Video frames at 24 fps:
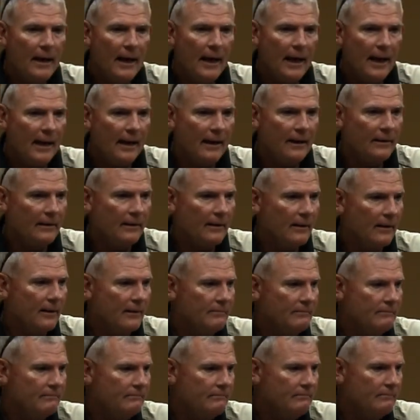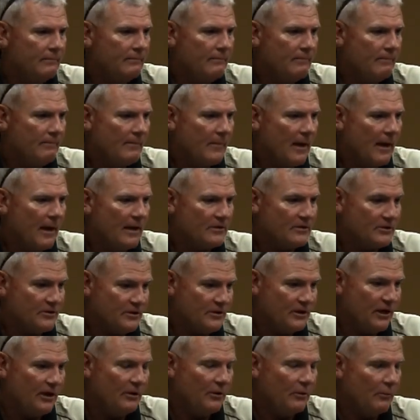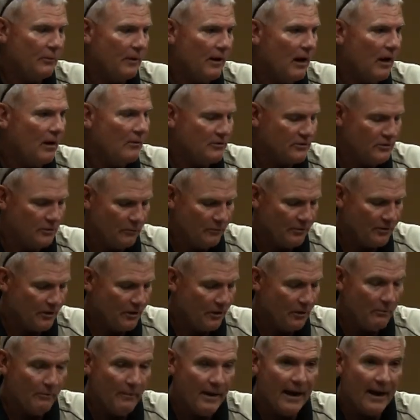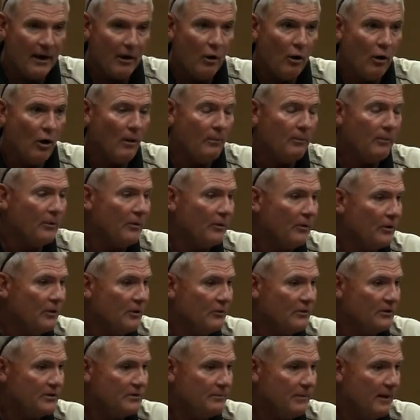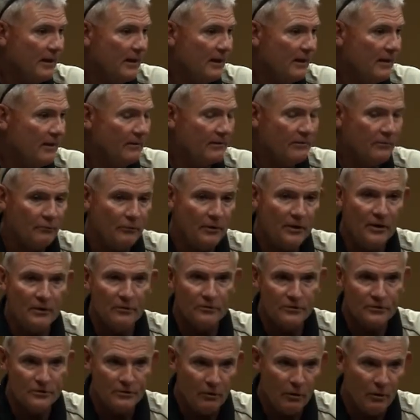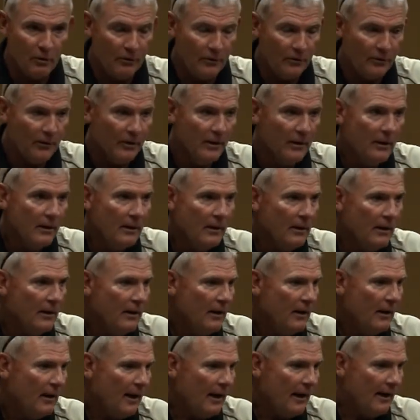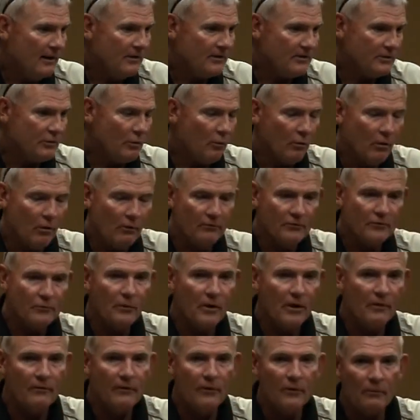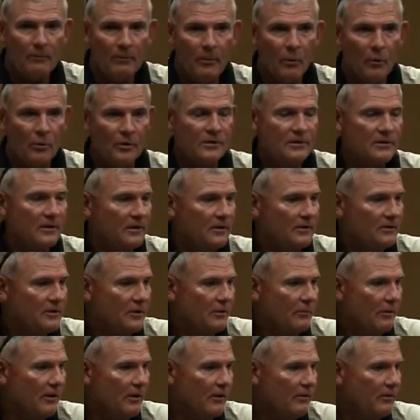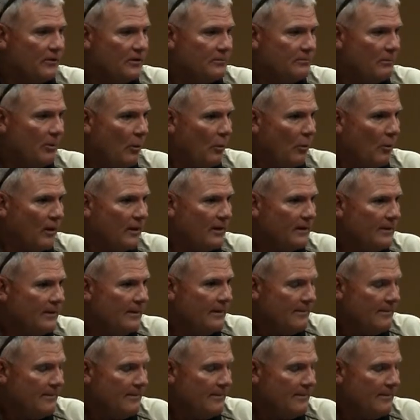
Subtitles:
And as a senior, we also returned Matt Harper, who has been a 3-year starter and has scored over 1,200 points in his career to this point.